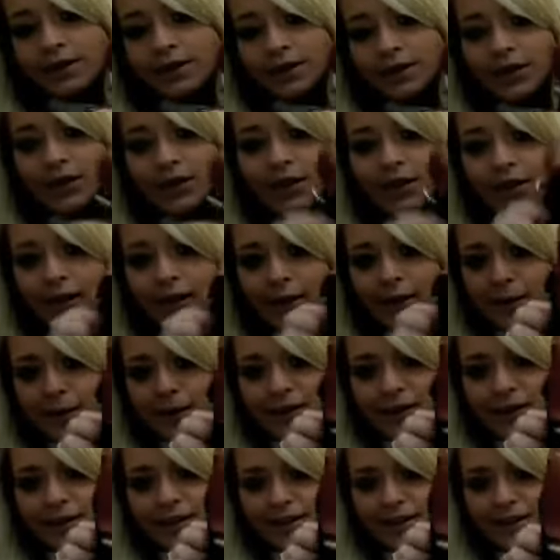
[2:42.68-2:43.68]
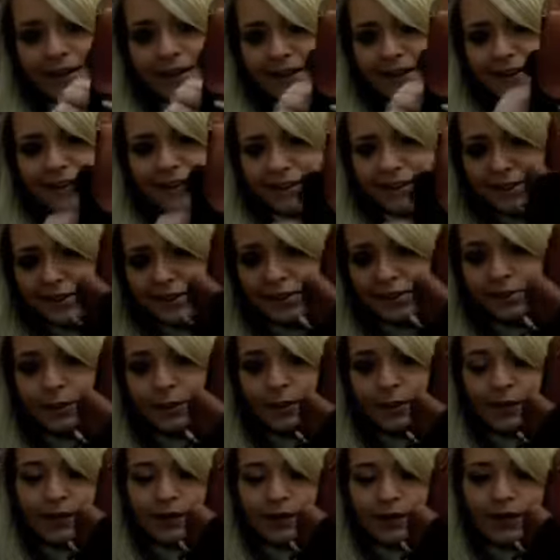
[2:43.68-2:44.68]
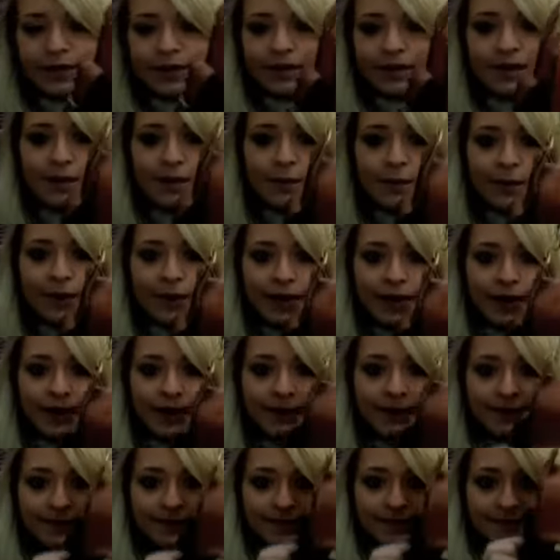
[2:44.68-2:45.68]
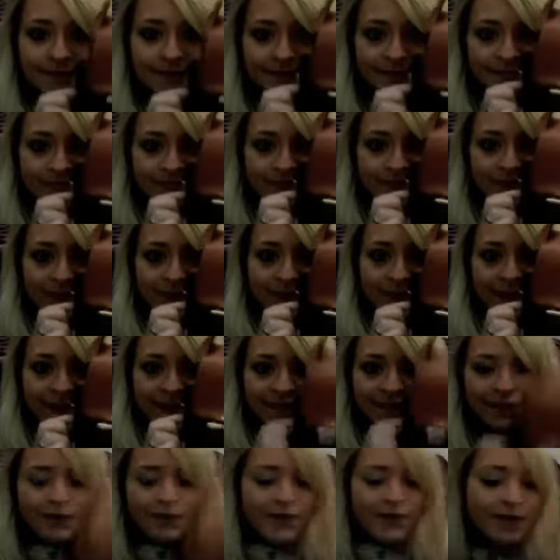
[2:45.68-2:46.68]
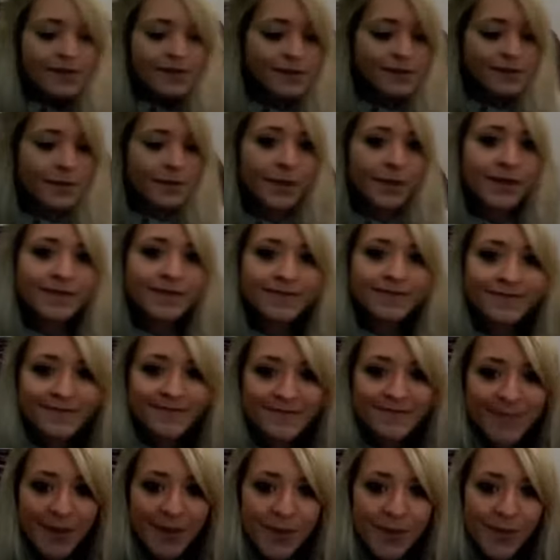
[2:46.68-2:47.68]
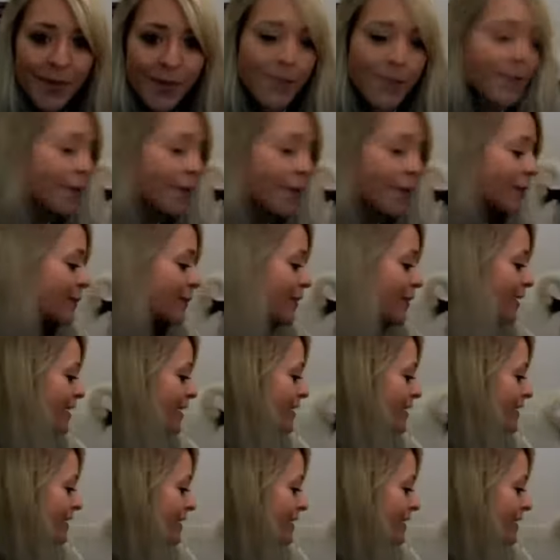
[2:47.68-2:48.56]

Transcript: that you can't keep anything in because they're so small. But yeah, so that is the first one from Mulberry.